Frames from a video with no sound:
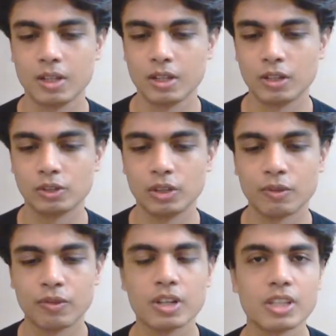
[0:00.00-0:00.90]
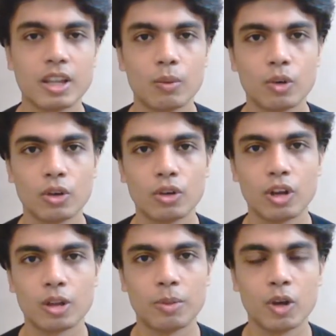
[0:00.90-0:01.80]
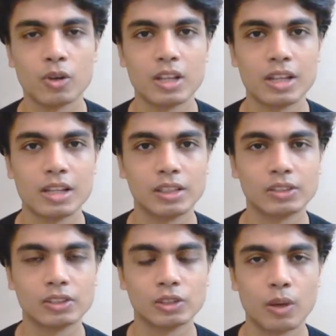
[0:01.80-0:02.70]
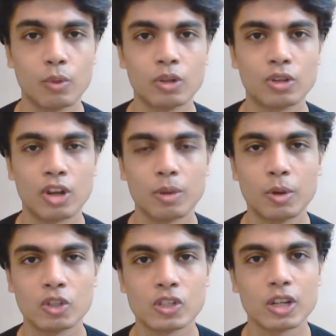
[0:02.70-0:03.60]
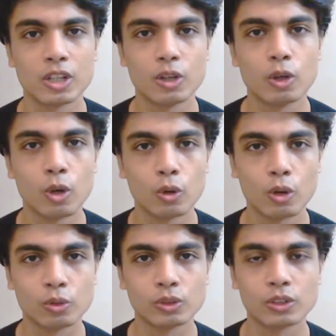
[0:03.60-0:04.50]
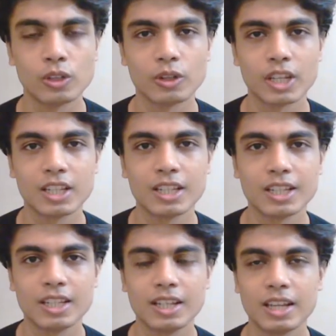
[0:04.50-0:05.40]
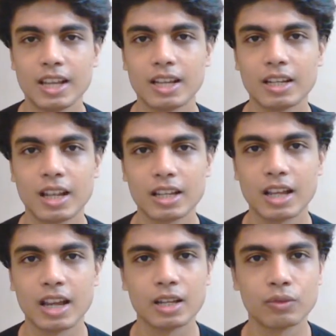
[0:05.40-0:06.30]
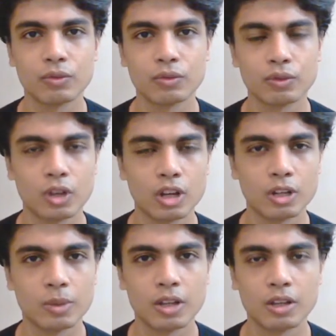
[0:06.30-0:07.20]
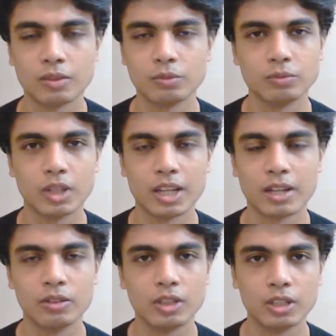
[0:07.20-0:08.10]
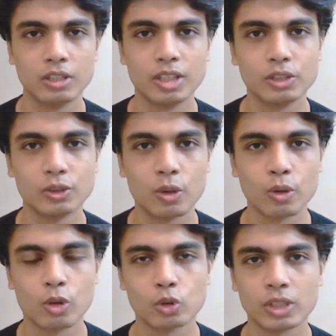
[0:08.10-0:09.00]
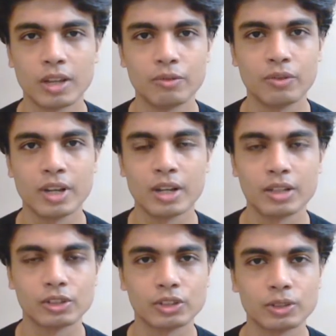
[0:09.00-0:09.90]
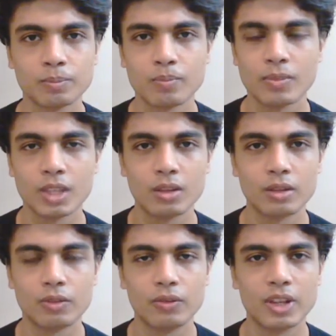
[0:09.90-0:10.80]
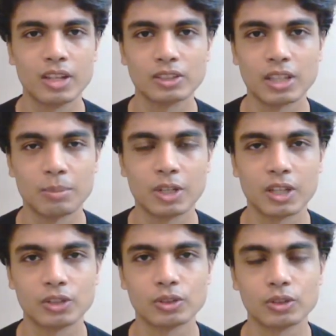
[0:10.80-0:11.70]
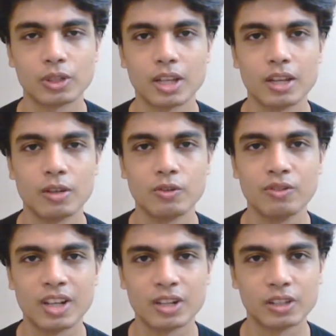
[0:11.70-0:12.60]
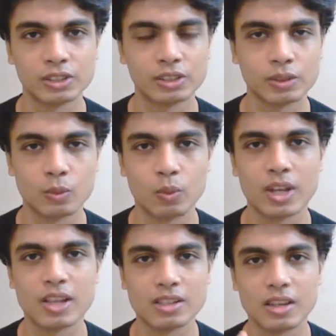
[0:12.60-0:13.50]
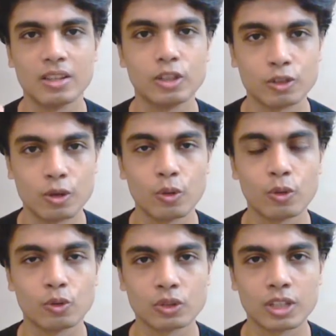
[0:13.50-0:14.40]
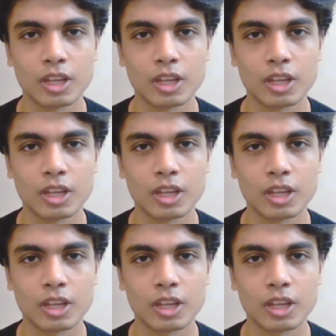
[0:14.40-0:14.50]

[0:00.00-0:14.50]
So the first thing I want to talk about is I want to talk about certain logos. Okay, and I kind of talked about, again, these logos have various applications, okay, and in various ways that these logos